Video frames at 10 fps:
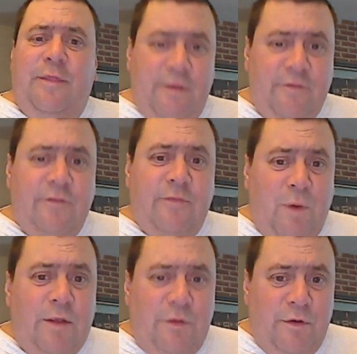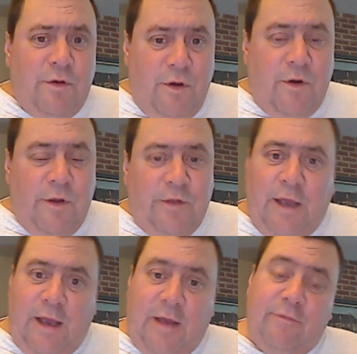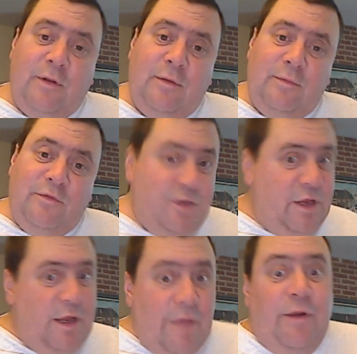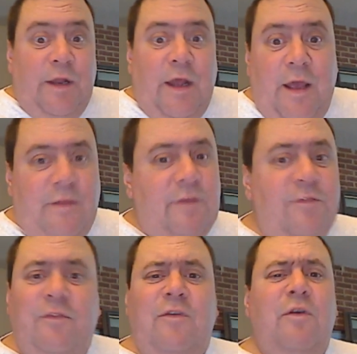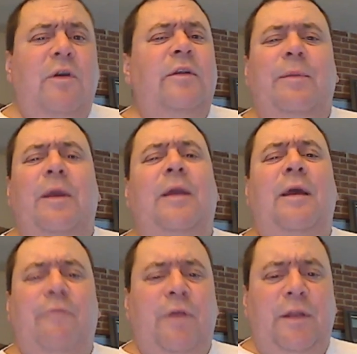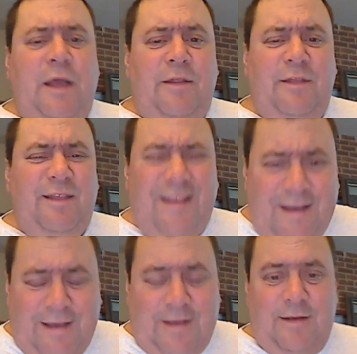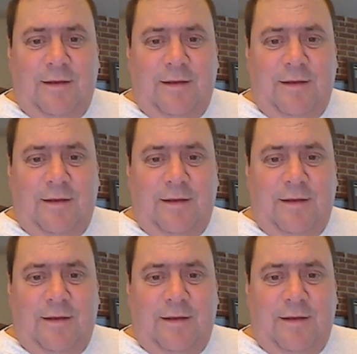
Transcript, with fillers: this is what you're going to have to see every day this is going to be an everyday thing